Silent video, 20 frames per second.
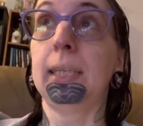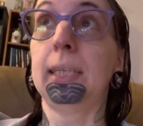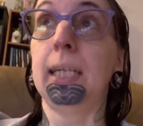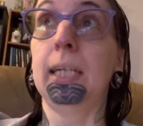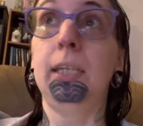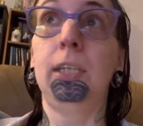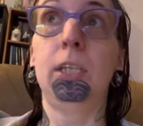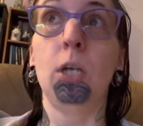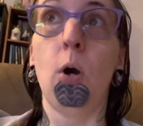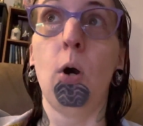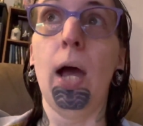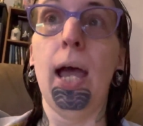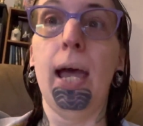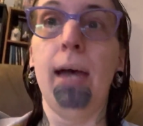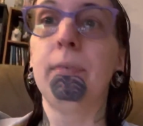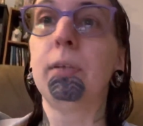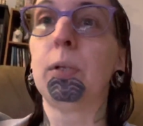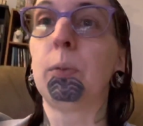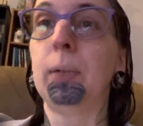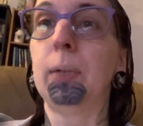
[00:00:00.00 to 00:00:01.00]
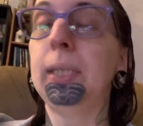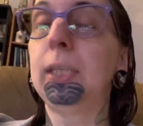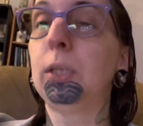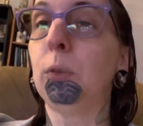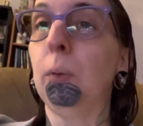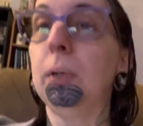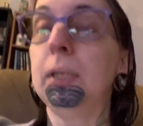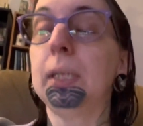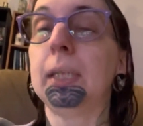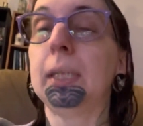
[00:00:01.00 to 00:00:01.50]
that don't have the
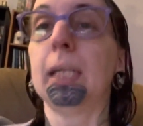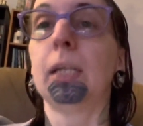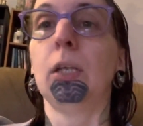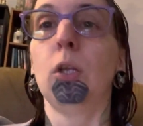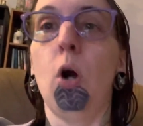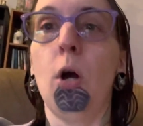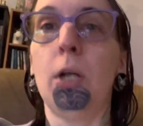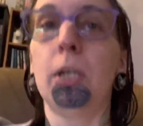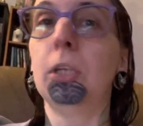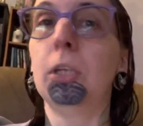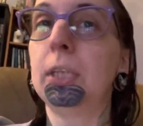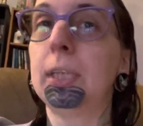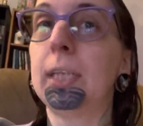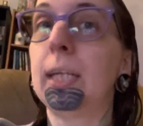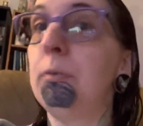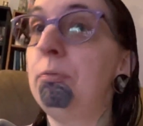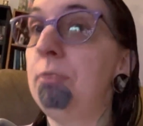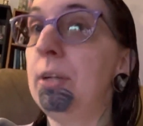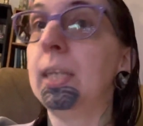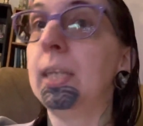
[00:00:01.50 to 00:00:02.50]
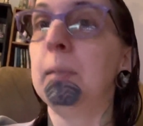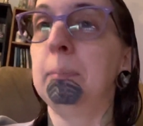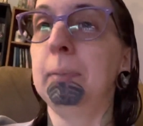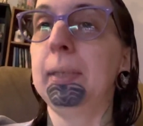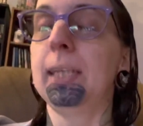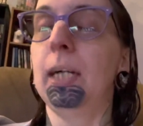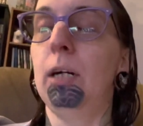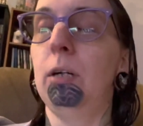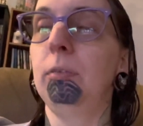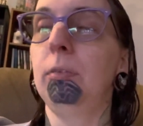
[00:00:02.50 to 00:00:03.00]
resources and lawyers to defend
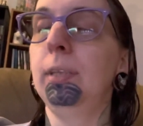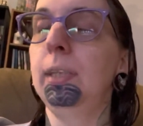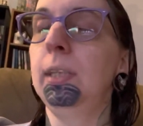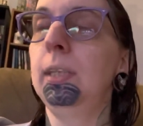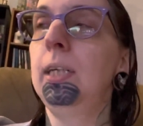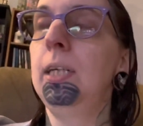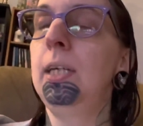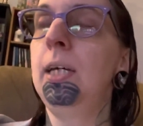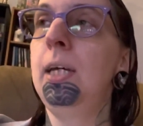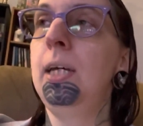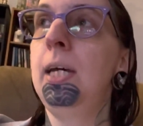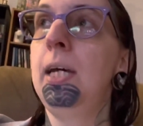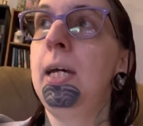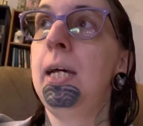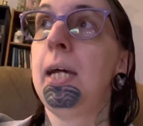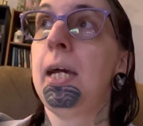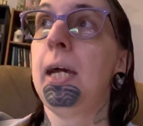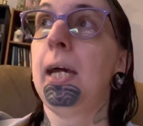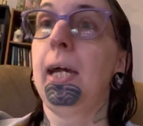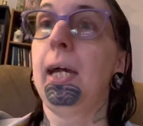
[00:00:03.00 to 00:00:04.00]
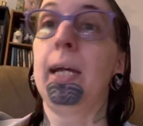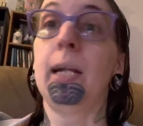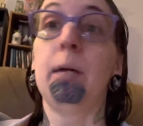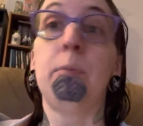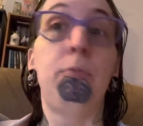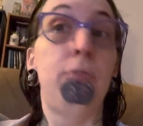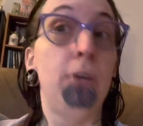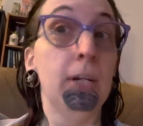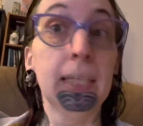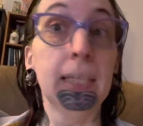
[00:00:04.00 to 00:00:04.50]
themselves. And
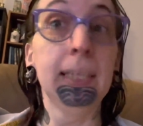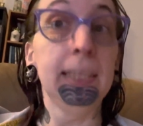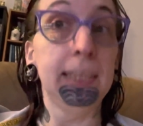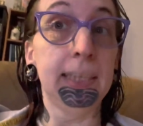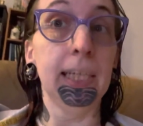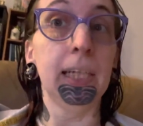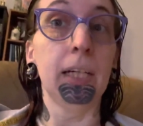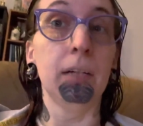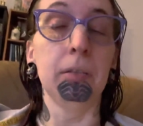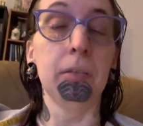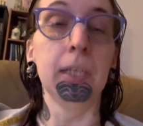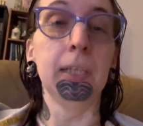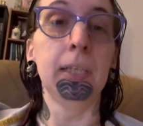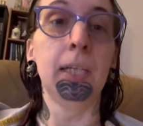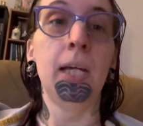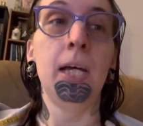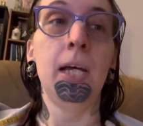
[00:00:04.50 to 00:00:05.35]
I'm fucking sick of it.